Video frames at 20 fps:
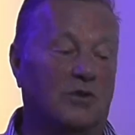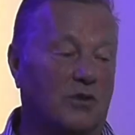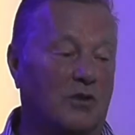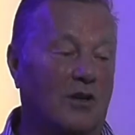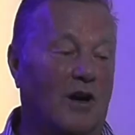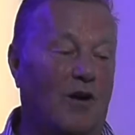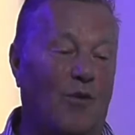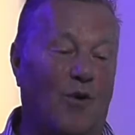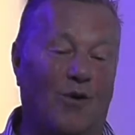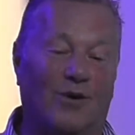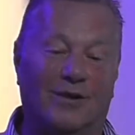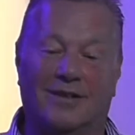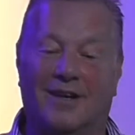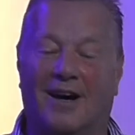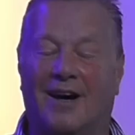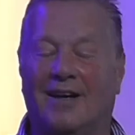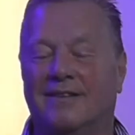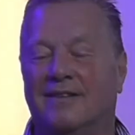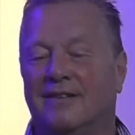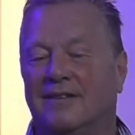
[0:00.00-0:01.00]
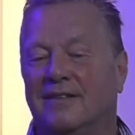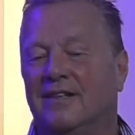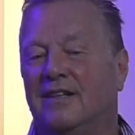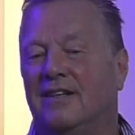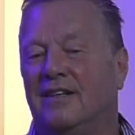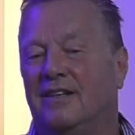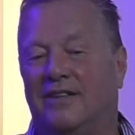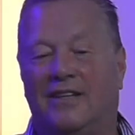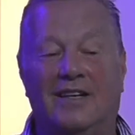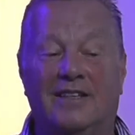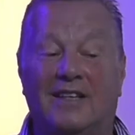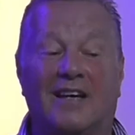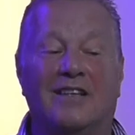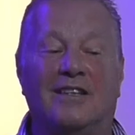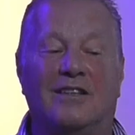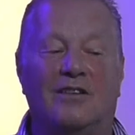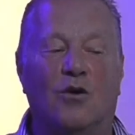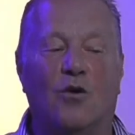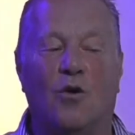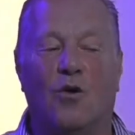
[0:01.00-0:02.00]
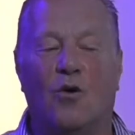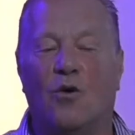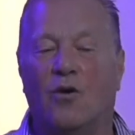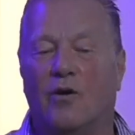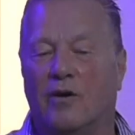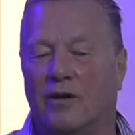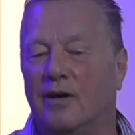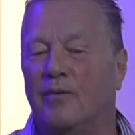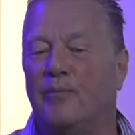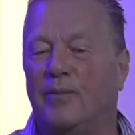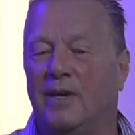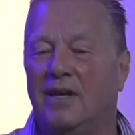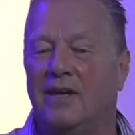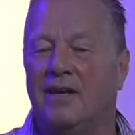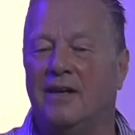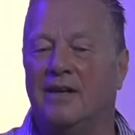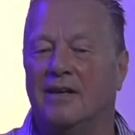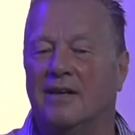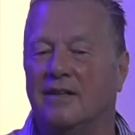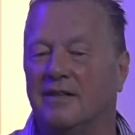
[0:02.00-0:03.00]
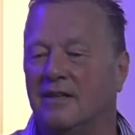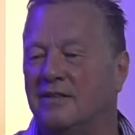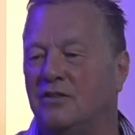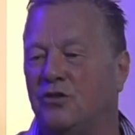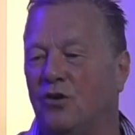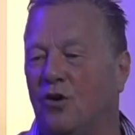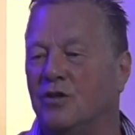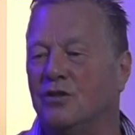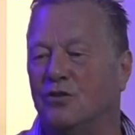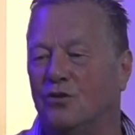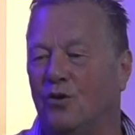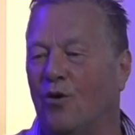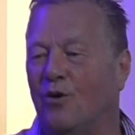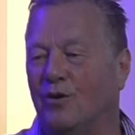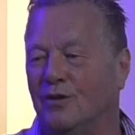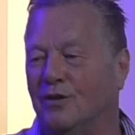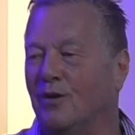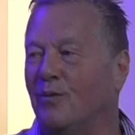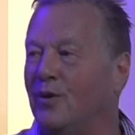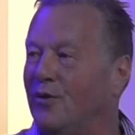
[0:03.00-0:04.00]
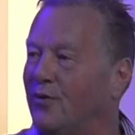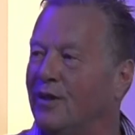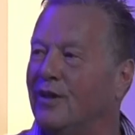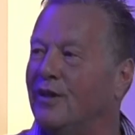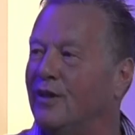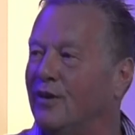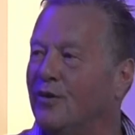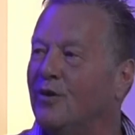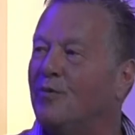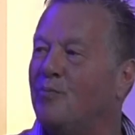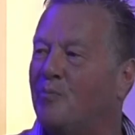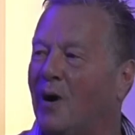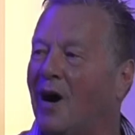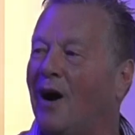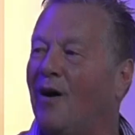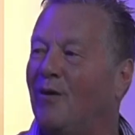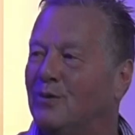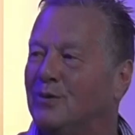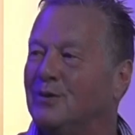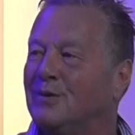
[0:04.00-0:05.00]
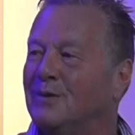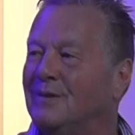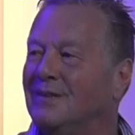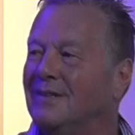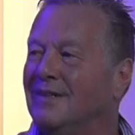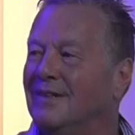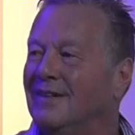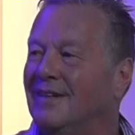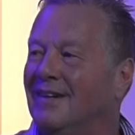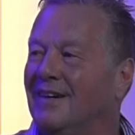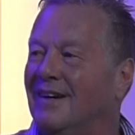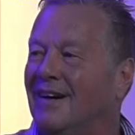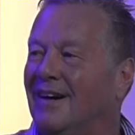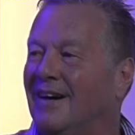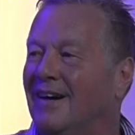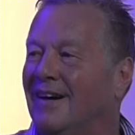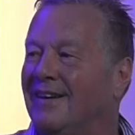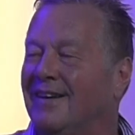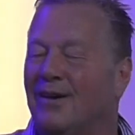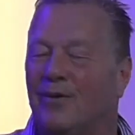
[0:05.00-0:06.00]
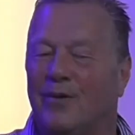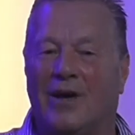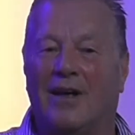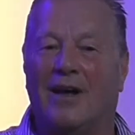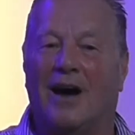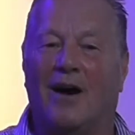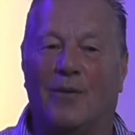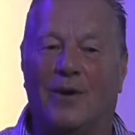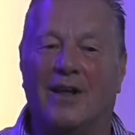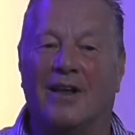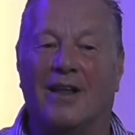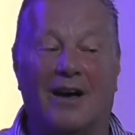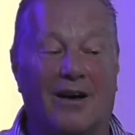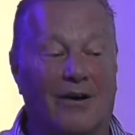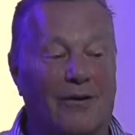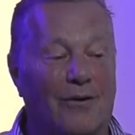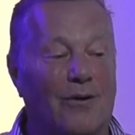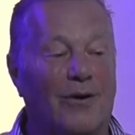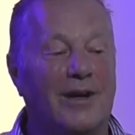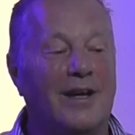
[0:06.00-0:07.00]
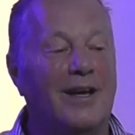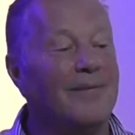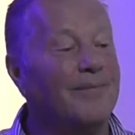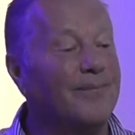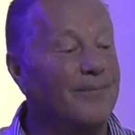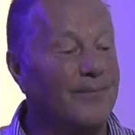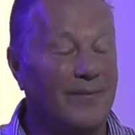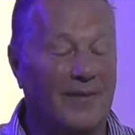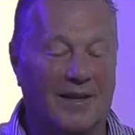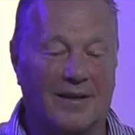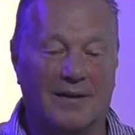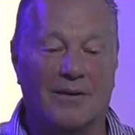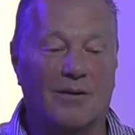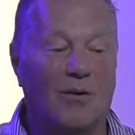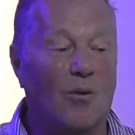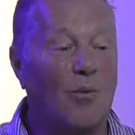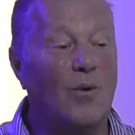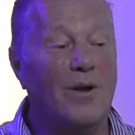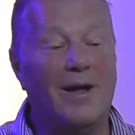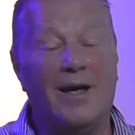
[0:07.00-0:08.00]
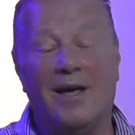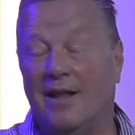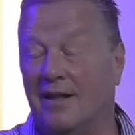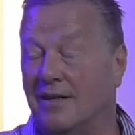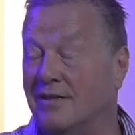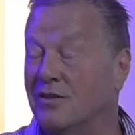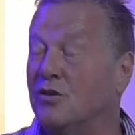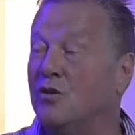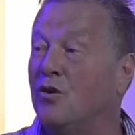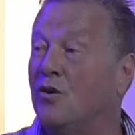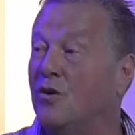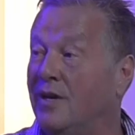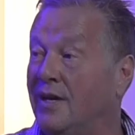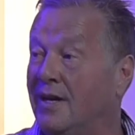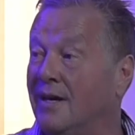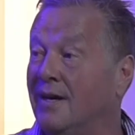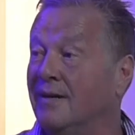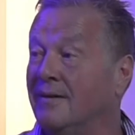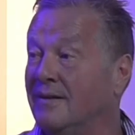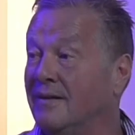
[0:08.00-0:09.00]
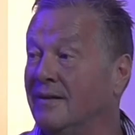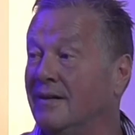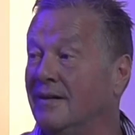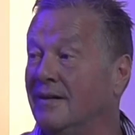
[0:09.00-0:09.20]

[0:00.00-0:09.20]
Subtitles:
So I walked in. They didn't know that me and the John's doctor were really good pals. And I went like, Ronnie, what the hell is going on here?